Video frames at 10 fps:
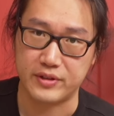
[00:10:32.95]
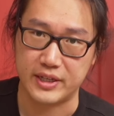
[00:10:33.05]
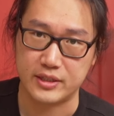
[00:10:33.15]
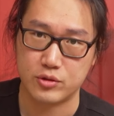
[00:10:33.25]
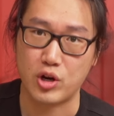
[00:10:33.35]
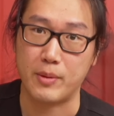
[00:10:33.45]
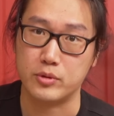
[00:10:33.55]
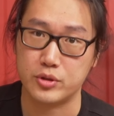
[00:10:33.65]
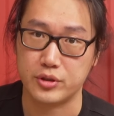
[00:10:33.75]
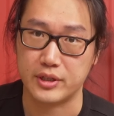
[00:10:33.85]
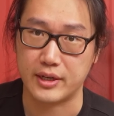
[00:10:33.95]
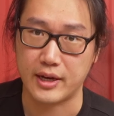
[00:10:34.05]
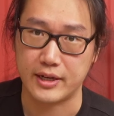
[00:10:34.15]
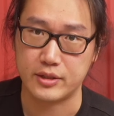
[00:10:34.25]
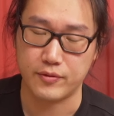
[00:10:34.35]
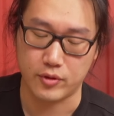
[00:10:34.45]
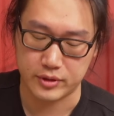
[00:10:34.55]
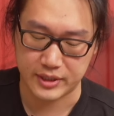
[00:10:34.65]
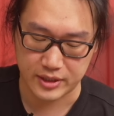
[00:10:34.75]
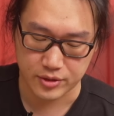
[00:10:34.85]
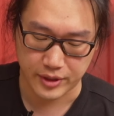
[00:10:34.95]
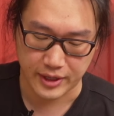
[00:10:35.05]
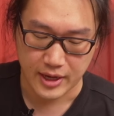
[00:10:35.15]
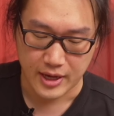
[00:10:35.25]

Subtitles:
these troubleshooting guides for centering.